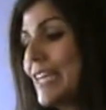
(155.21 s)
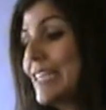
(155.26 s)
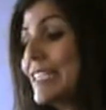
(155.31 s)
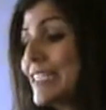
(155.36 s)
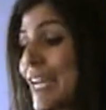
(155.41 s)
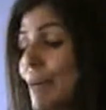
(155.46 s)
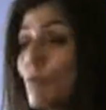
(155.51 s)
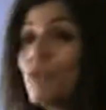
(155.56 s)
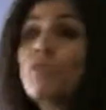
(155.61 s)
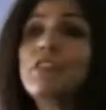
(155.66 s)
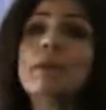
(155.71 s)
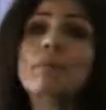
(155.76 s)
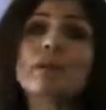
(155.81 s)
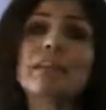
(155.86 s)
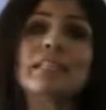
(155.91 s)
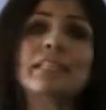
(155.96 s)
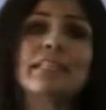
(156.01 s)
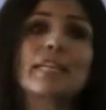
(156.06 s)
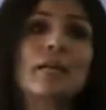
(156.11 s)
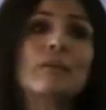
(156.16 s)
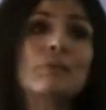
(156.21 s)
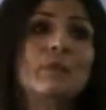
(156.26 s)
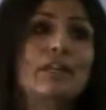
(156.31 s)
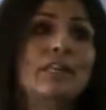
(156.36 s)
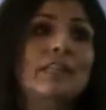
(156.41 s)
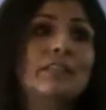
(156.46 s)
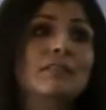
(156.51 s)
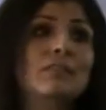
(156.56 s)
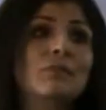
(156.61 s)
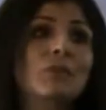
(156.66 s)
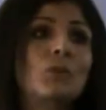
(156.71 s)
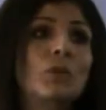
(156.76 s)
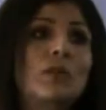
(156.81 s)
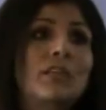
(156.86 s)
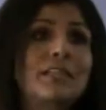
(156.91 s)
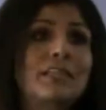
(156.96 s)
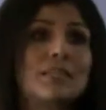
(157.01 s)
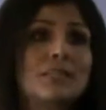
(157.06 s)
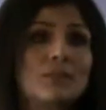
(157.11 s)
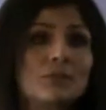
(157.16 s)
Some of them ended up in
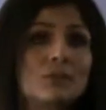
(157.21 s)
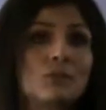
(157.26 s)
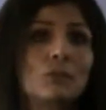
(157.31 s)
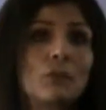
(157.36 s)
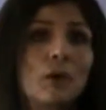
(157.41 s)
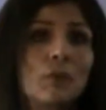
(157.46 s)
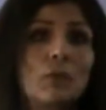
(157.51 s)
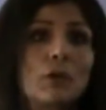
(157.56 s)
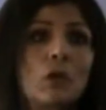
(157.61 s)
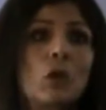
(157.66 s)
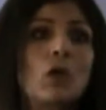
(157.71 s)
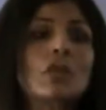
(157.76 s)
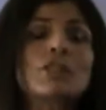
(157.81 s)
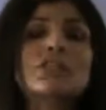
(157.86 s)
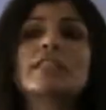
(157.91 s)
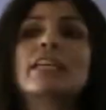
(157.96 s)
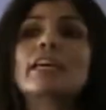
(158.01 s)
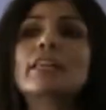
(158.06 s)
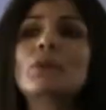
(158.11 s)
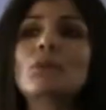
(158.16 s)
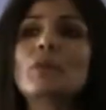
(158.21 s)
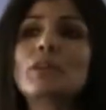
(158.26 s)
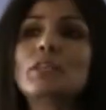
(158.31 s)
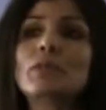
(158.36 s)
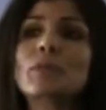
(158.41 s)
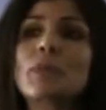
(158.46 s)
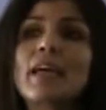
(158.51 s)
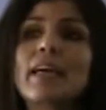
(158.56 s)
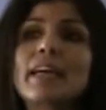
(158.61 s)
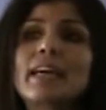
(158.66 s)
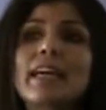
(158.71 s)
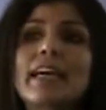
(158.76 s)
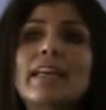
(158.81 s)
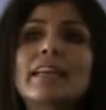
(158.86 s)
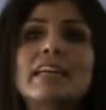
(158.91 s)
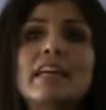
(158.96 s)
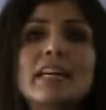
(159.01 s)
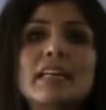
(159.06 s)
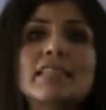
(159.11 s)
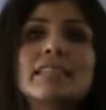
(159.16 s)
what we call today the West Bank
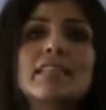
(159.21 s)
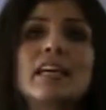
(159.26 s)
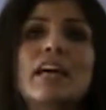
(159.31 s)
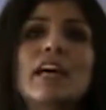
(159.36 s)
and Gaza.